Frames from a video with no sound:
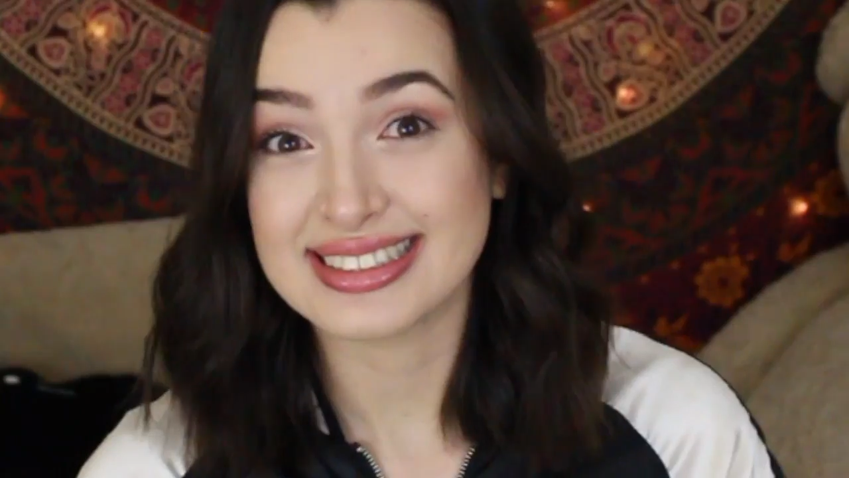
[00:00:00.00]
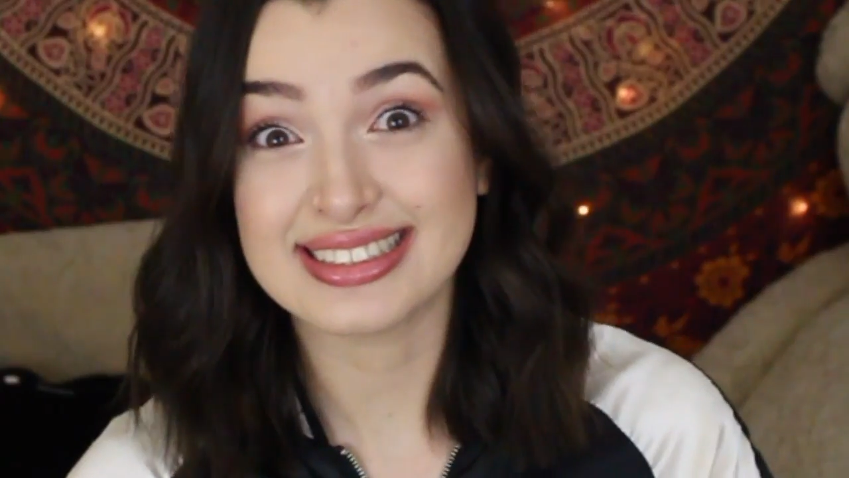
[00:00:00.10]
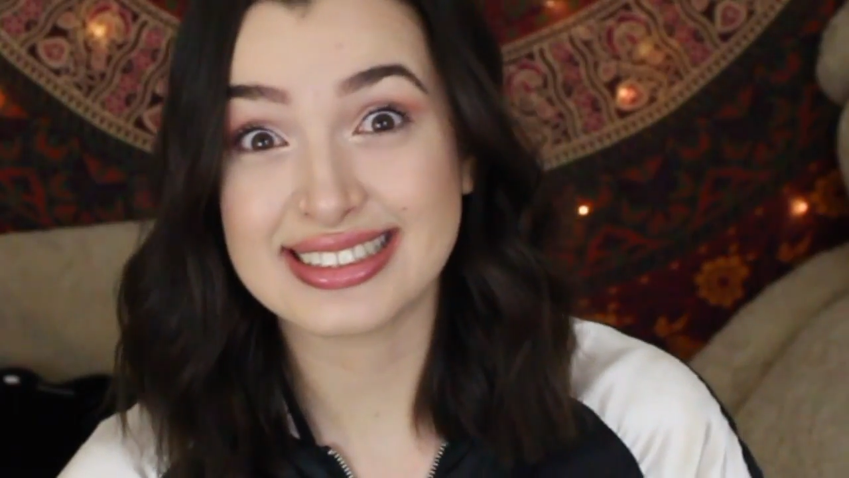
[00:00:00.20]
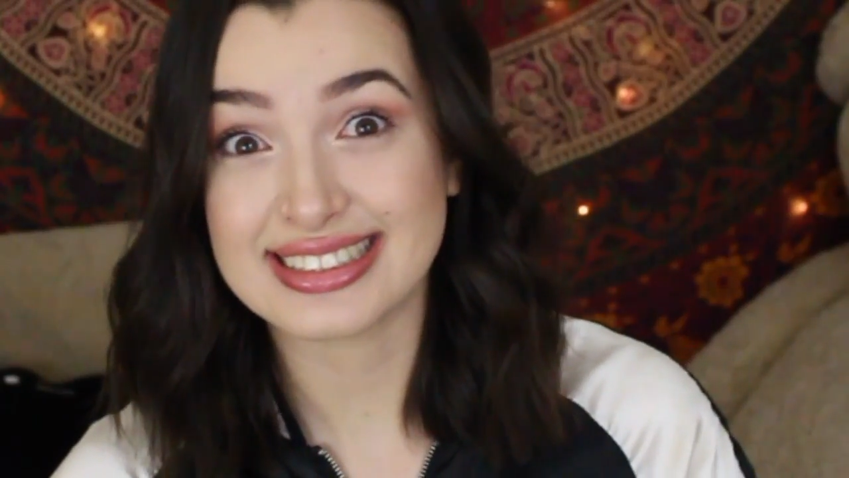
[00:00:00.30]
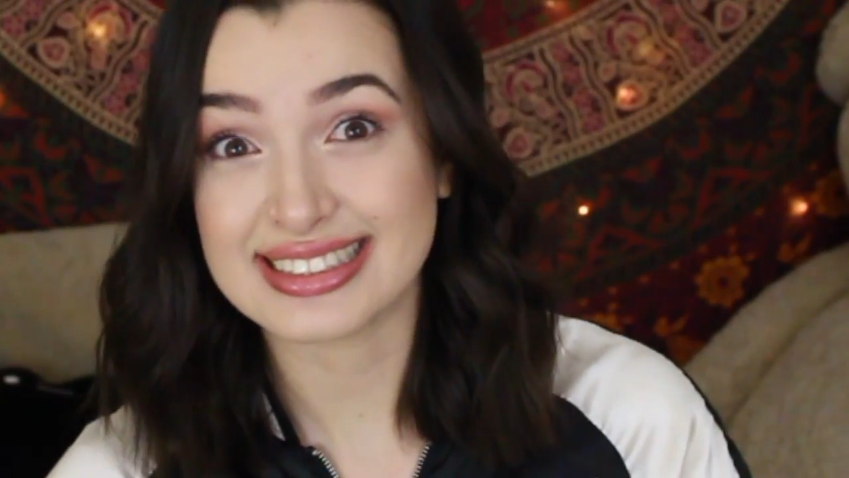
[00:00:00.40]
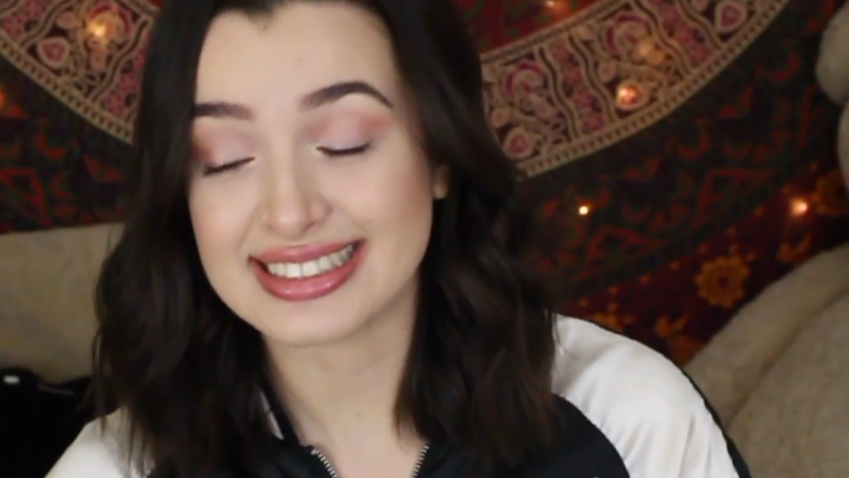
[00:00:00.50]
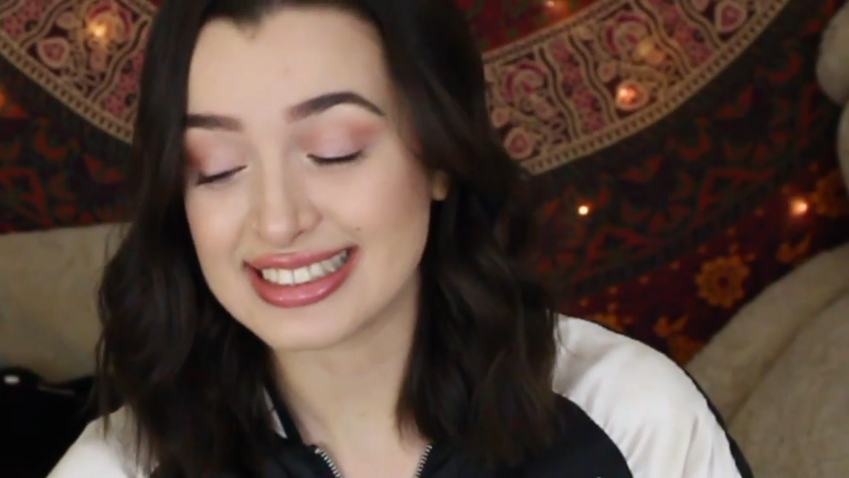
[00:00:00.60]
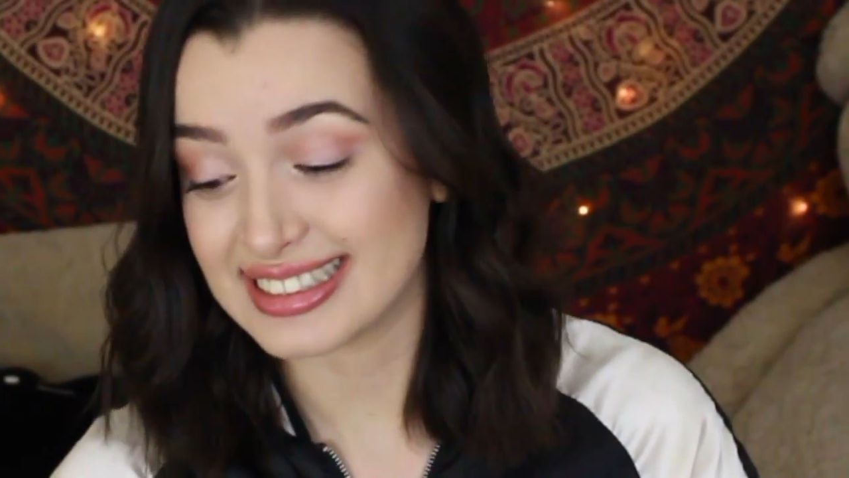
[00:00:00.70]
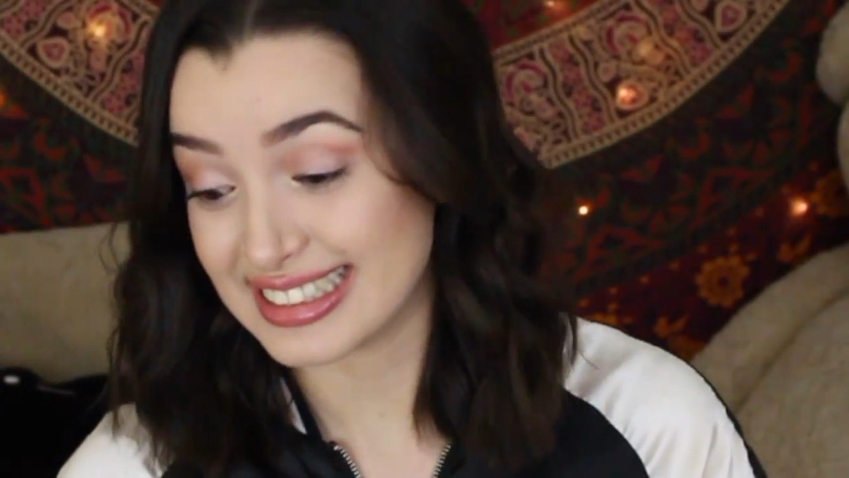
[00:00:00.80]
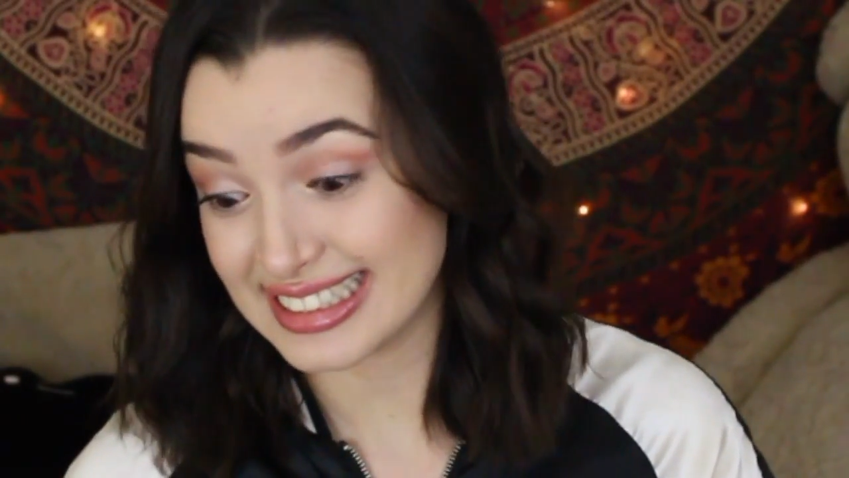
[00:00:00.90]

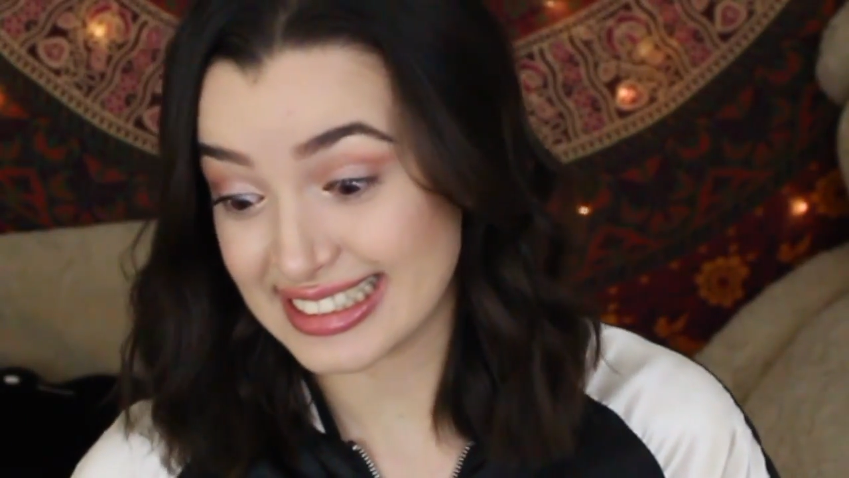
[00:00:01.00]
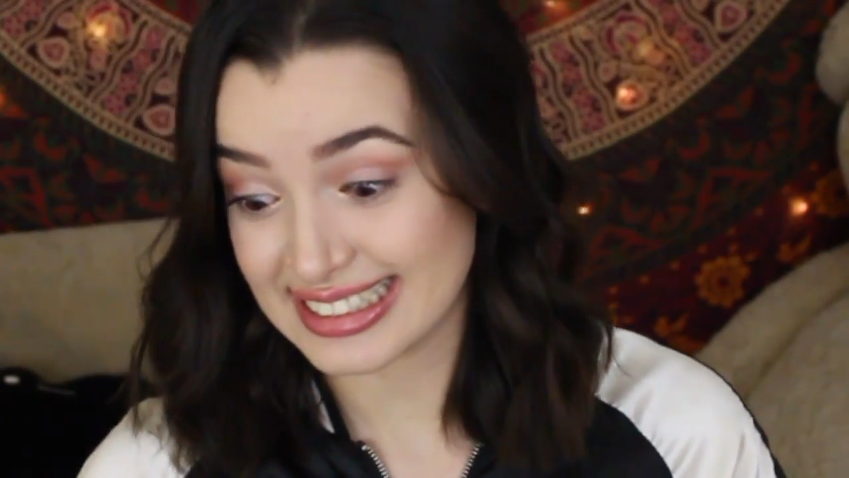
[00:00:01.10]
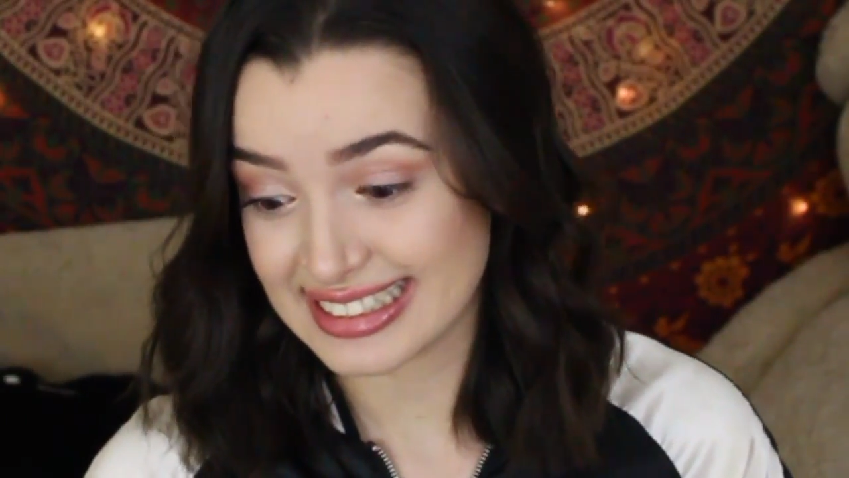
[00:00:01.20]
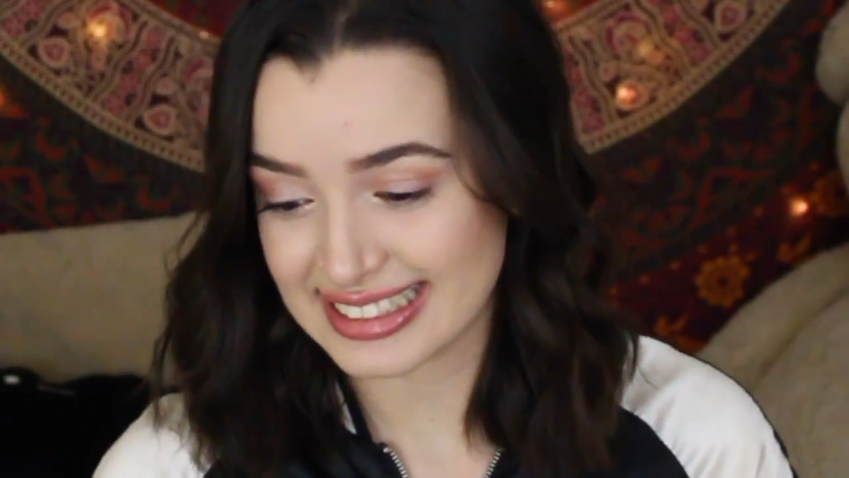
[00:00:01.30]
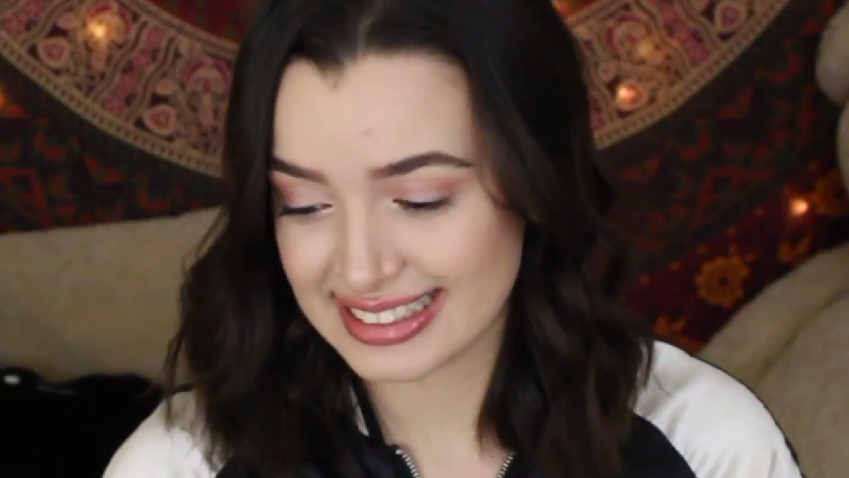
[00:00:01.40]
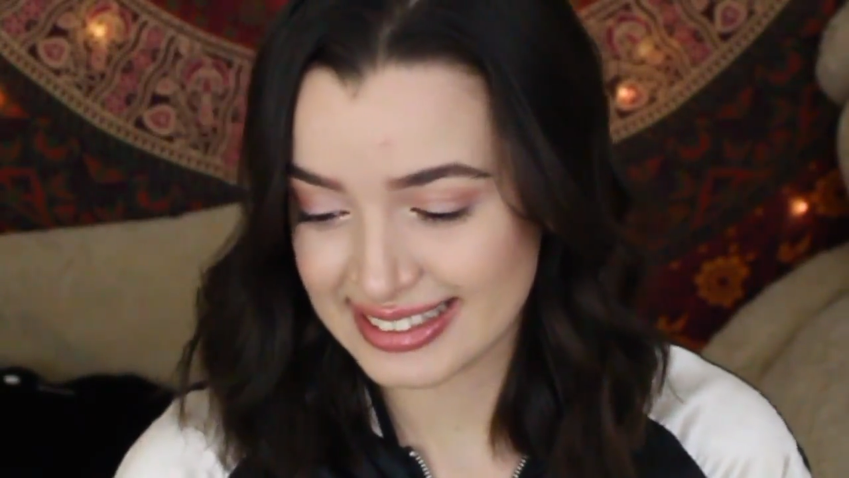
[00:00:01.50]
Oh, yeah.